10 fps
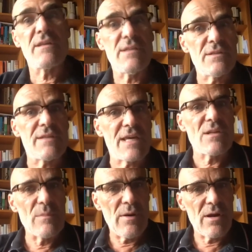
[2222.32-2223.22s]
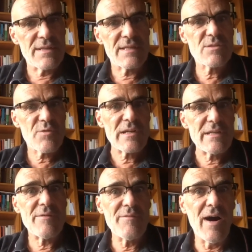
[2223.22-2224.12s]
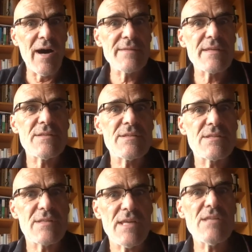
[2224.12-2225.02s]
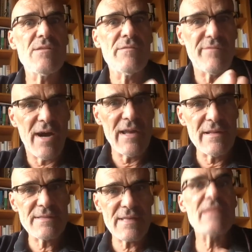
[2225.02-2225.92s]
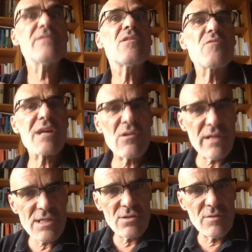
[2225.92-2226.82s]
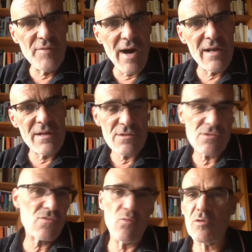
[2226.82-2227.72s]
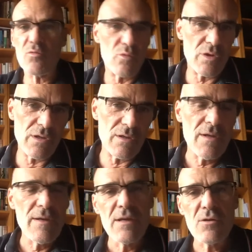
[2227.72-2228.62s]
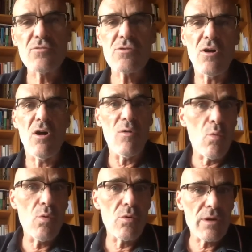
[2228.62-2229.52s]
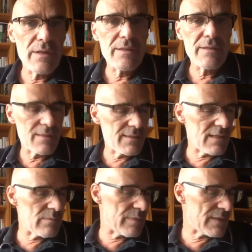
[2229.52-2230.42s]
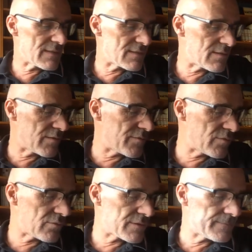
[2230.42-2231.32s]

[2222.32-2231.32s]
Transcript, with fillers: in international politics strictly defined, that is to say, in violence and the regulation of violence, what we could call war and peace, of course.